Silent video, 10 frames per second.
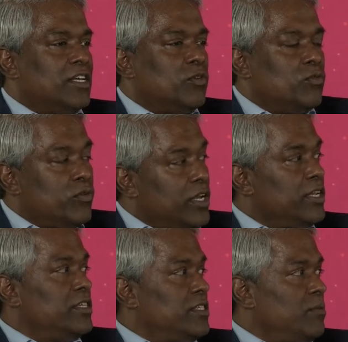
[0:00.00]

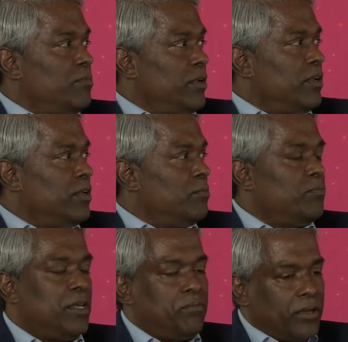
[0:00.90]
really simple,
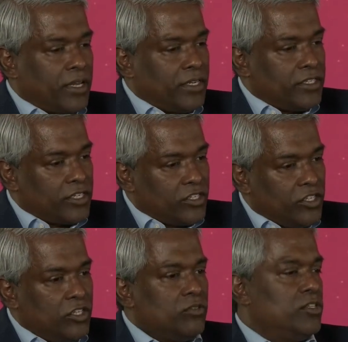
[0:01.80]
people can just
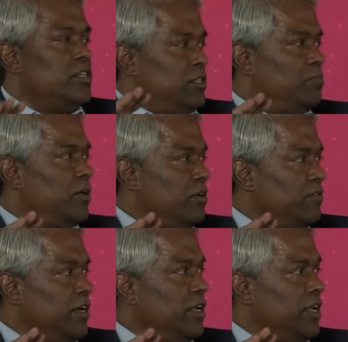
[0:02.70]
use it as part of
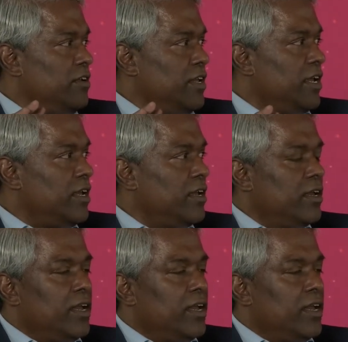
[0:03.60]
their day-to-day.